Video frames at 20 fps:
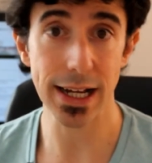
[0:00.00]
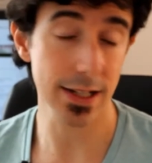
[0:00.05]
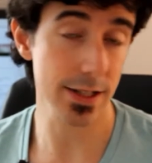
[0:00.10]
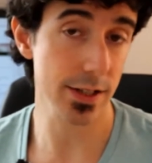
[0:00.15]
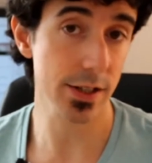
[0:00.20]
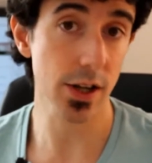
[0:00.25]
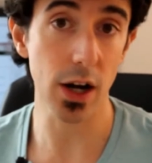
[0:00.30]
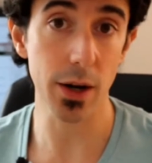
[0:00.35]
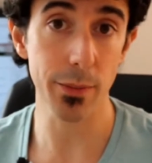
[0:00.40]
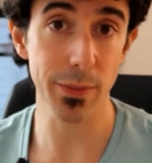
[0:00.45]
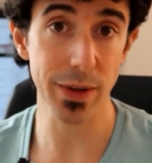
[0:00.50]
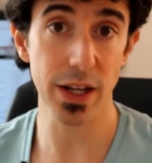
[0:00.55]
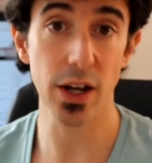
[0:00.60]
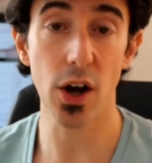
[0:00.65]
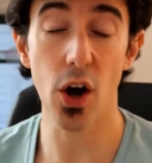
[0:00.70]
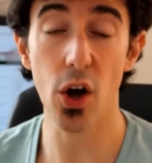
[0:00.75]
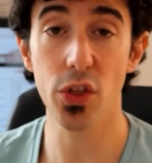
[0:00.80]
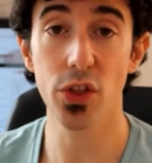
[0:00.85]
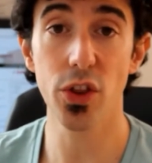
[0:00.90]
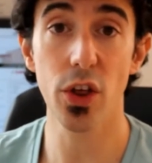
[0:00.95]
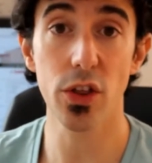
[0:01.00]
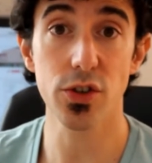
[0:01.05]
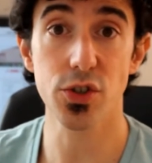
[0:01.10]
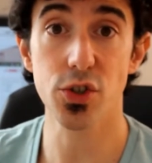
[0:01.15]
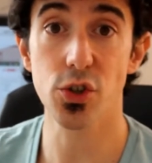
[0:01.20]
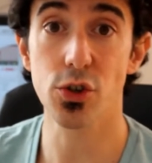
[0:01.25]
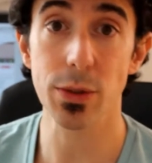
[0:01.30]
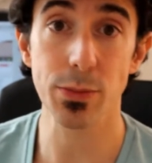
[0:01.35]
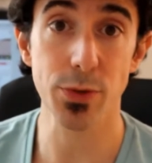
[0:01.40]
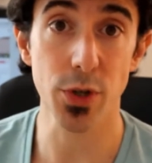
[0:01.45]
and it's gonna be on the
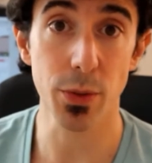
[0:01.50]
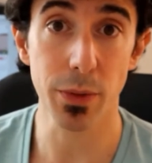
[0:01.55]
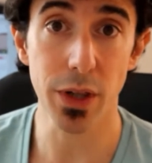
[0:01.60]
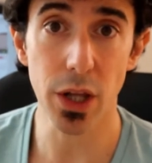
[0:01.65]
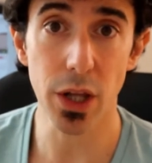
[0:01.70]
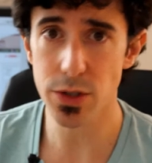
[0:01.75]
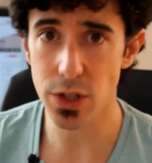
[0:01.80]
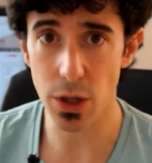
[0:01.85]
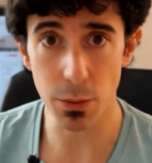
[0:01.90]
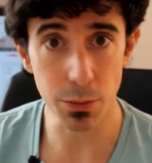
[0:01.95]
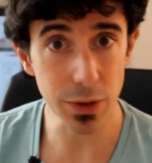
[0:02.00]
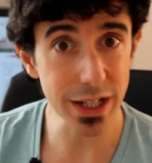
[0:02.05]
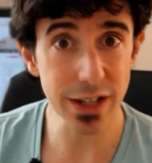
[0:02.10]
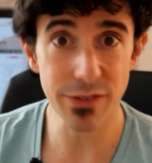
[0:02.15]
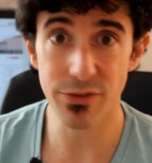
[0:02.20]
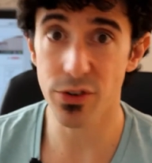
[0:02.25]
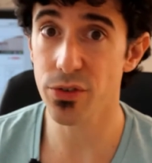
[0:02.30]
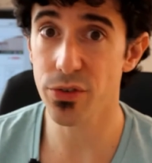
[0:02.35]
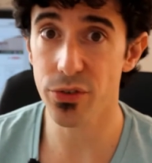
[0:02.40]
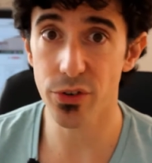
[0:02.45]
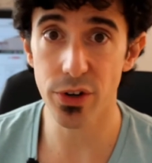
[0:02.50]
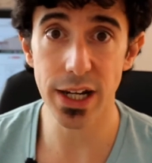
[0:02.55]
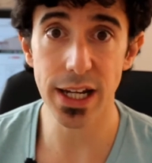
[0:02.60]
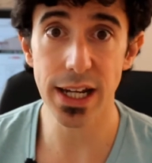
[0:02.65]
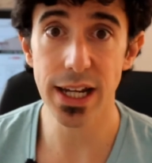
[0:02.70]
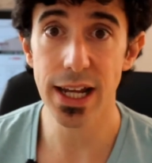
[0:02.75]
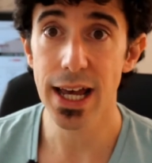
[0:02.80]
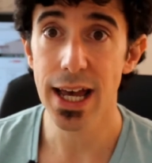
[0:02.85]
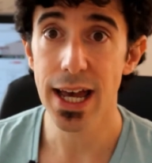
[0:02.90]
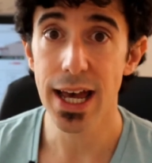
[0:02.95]
description It's completely for
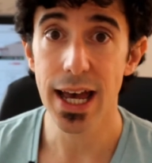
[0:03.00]
free